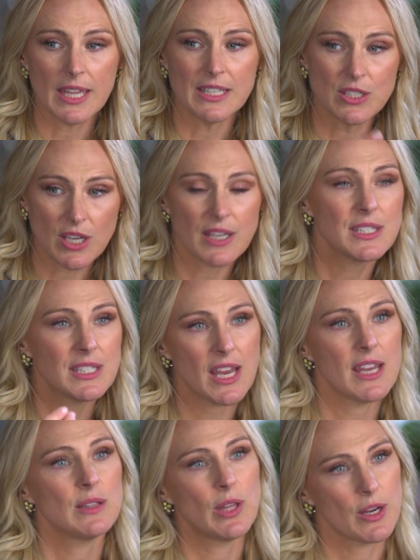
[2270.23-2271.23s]
it does
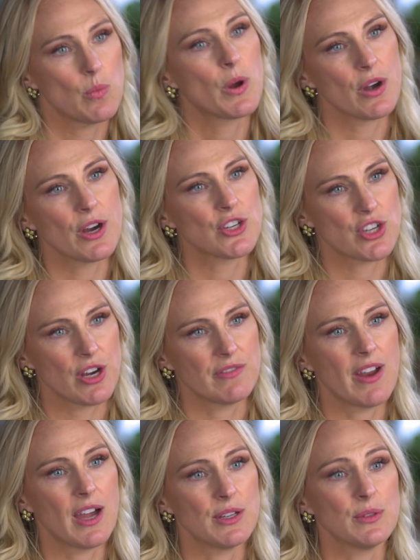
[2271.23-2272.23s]
say, like, what are our
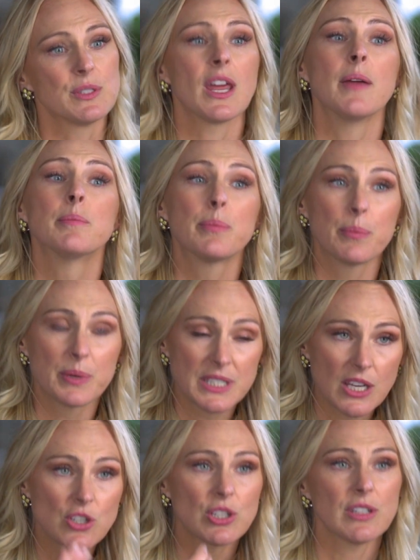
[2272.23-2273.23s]
shared values? And
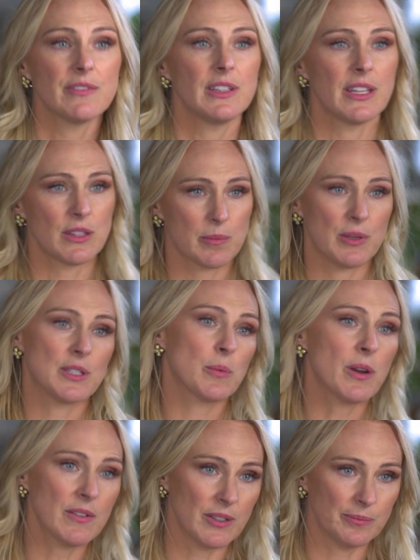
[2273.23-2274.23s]
potentially philanthropy is
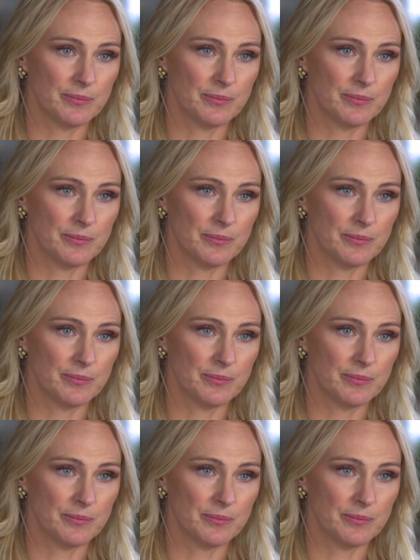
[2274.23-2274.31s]
one of